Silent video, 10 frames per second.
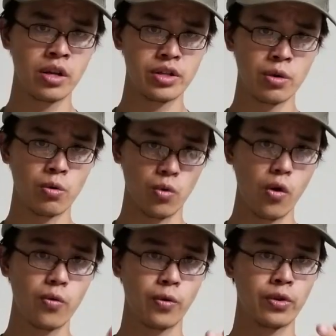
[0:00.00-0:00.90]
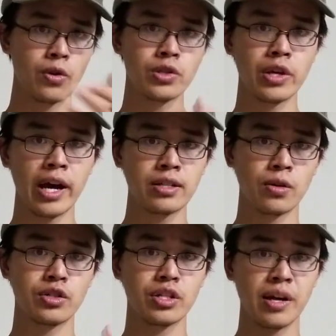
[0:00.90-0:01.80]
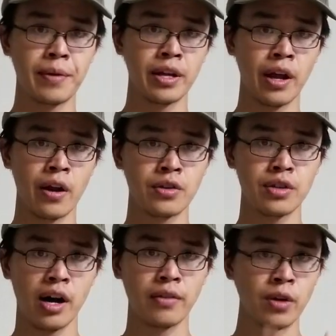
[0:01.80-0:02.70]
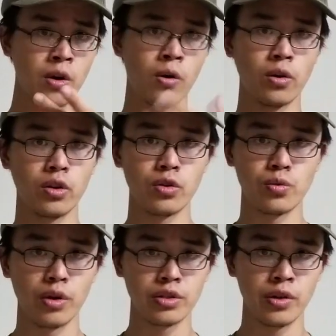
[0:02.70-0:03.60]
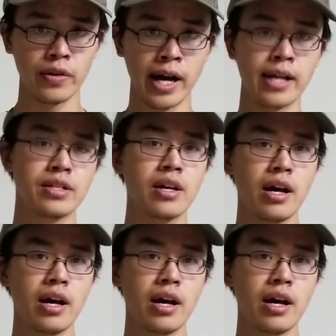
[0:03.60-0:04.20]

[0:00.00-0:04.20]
General rule for those of you guys that are just coming into airsoft or those real steel guys,